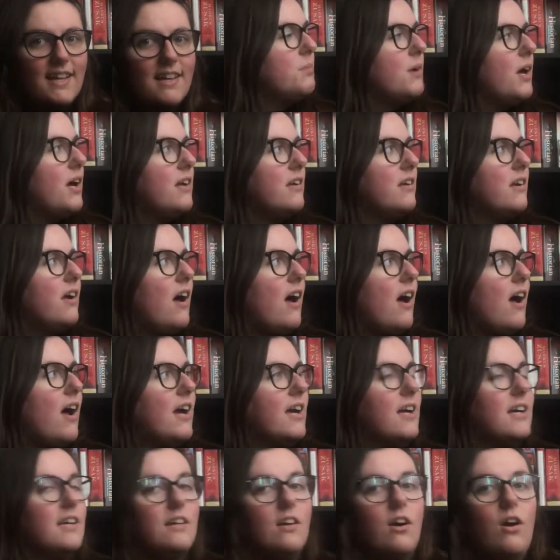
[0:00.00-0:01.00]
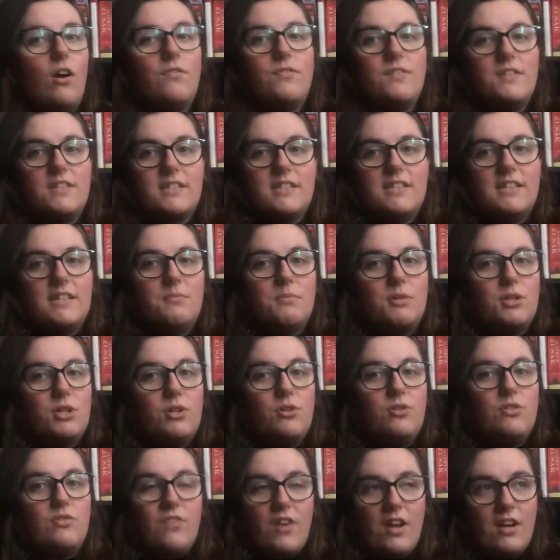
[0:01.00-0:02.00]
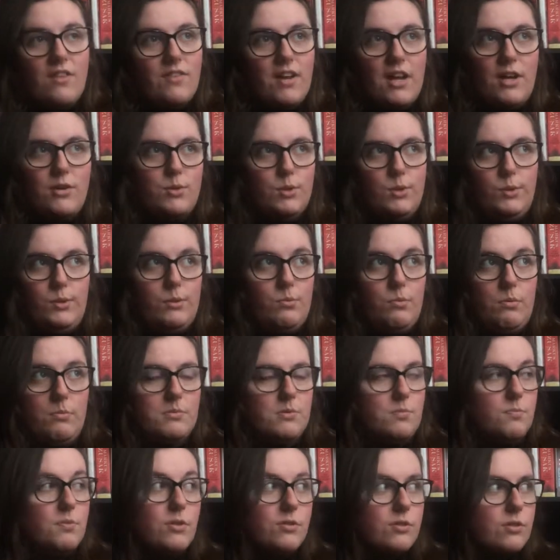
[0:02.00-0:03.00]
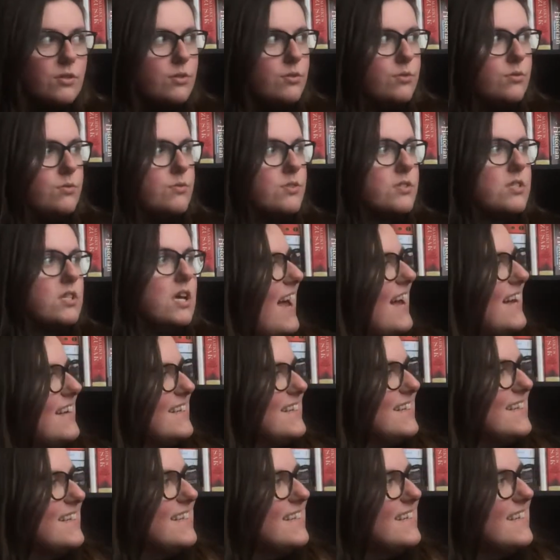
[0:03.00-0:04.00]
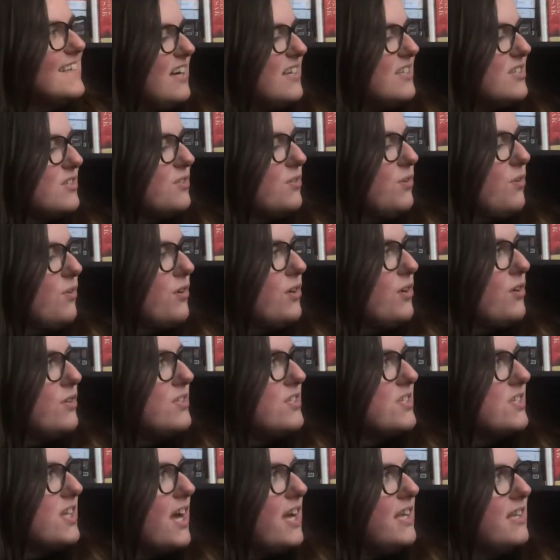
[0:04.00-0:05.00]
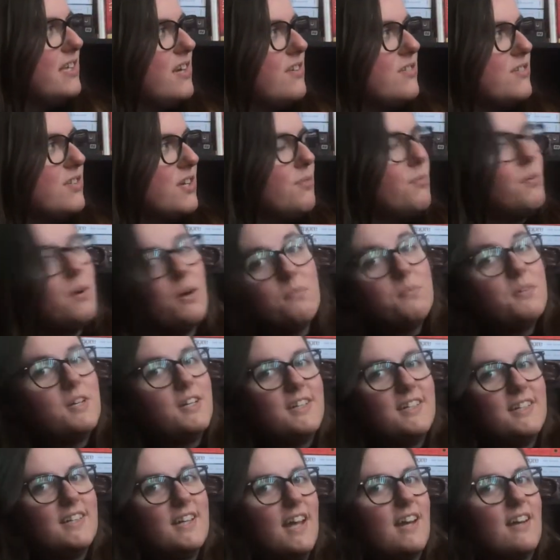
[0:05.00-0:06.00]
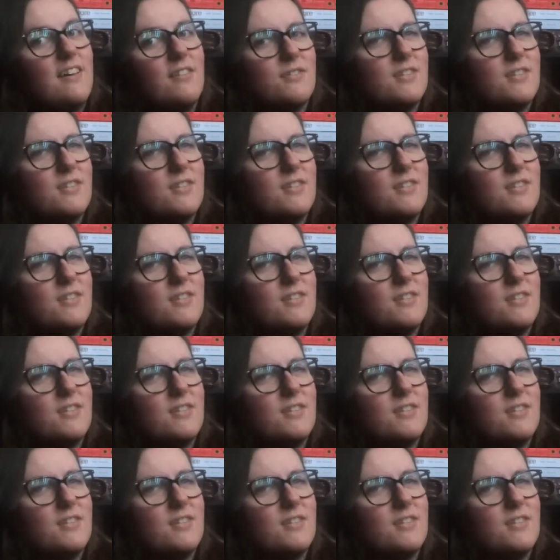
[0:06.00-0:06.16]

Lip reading: But I obviously am a huge fan of Andrew Lloyd Webber's musicals, and I saw it on sale and I was like, well, I'm gonna get it.